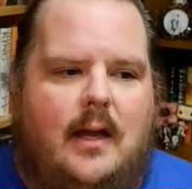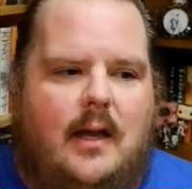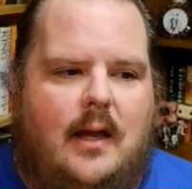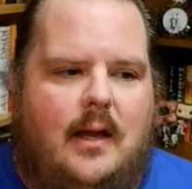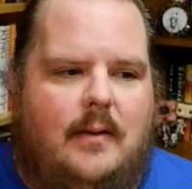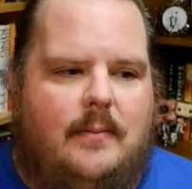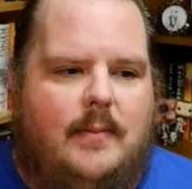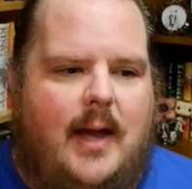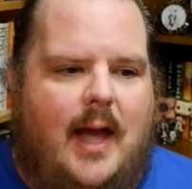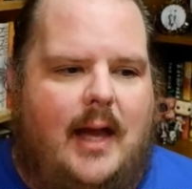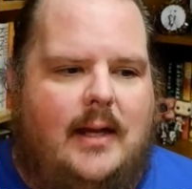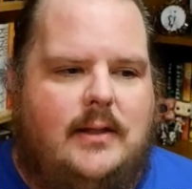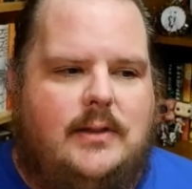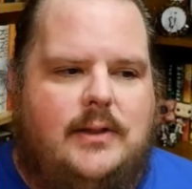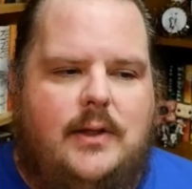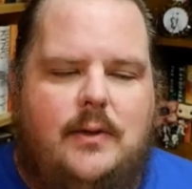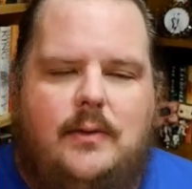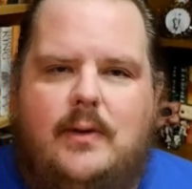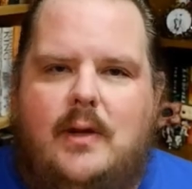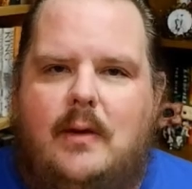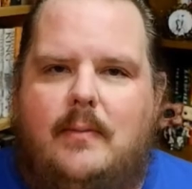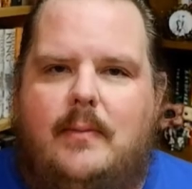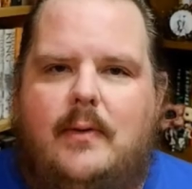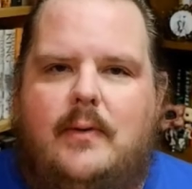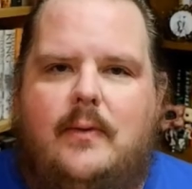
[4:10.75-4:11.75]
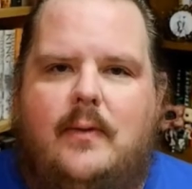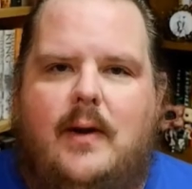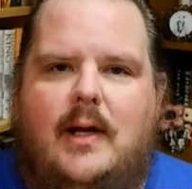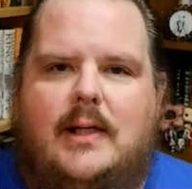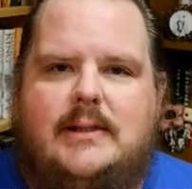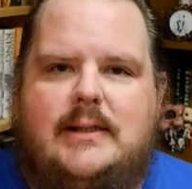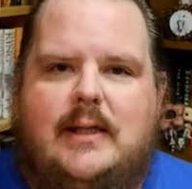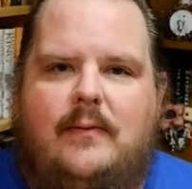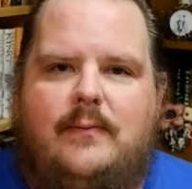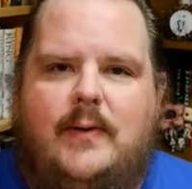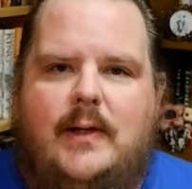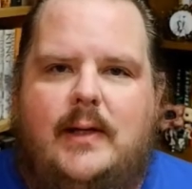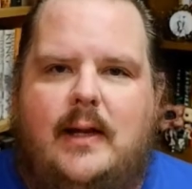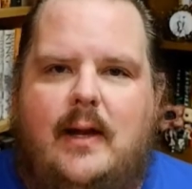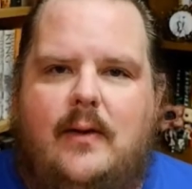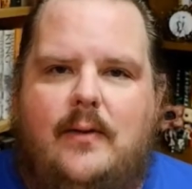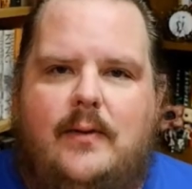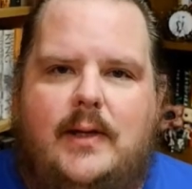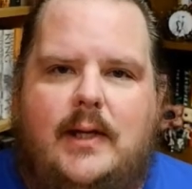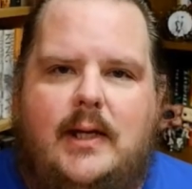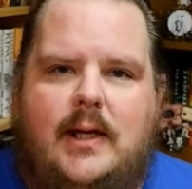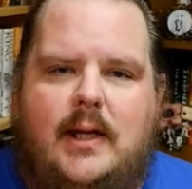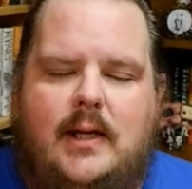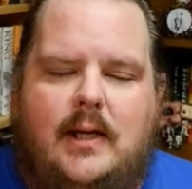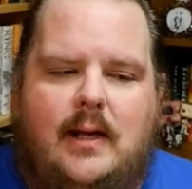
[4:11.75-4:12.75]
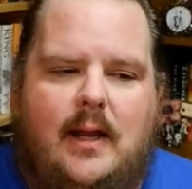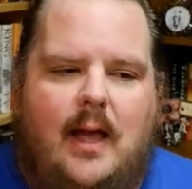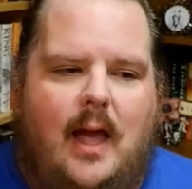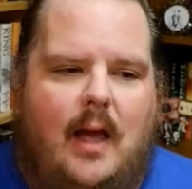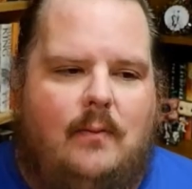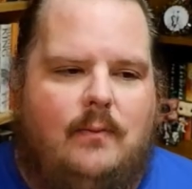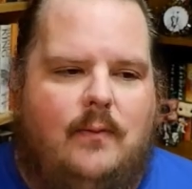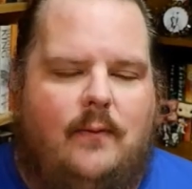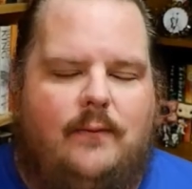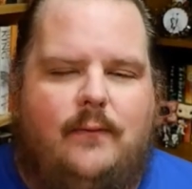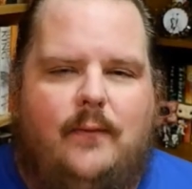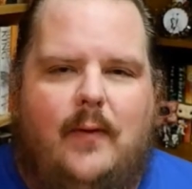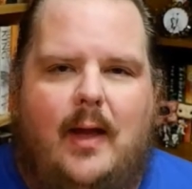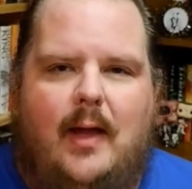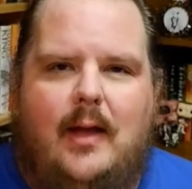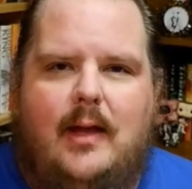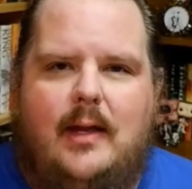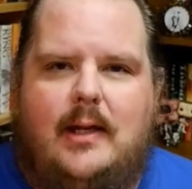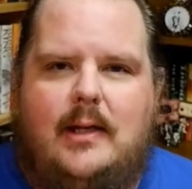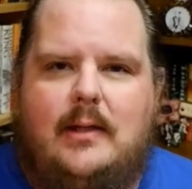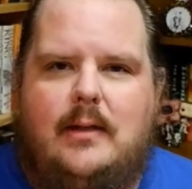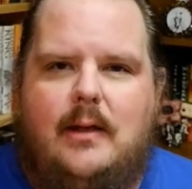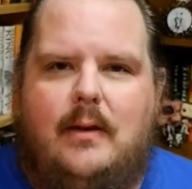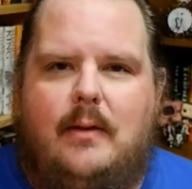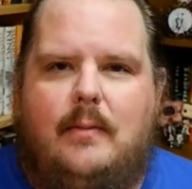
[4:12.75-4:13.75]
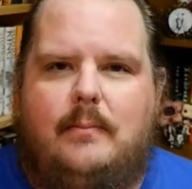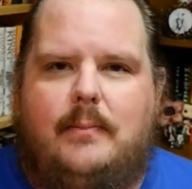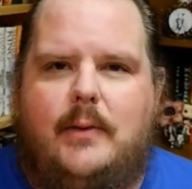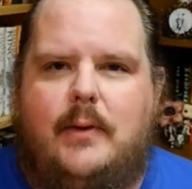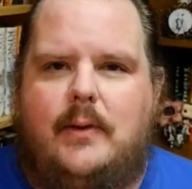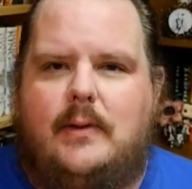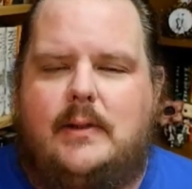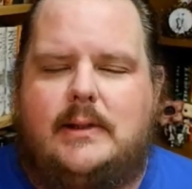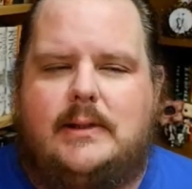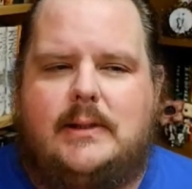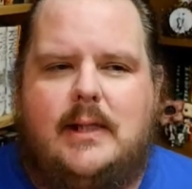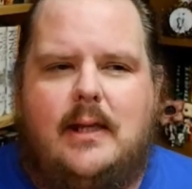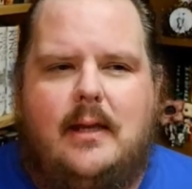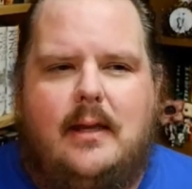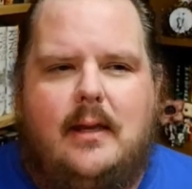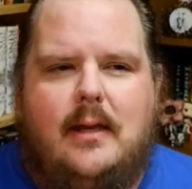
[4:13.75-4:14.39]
Um, I do come across every now and again. I will find books